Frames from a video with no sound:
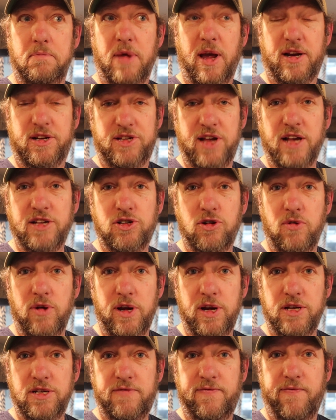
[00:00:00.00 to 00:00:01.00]

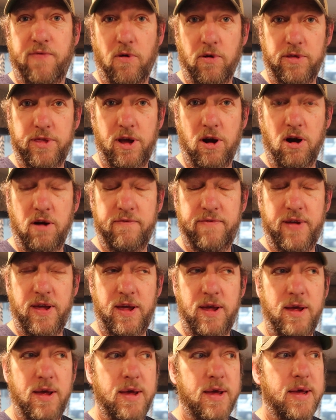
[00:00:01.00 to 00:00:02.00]
accessories for the
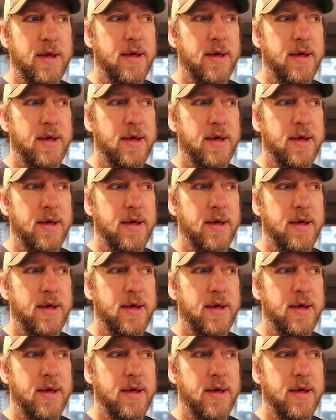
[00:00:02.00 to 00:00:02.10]
RV,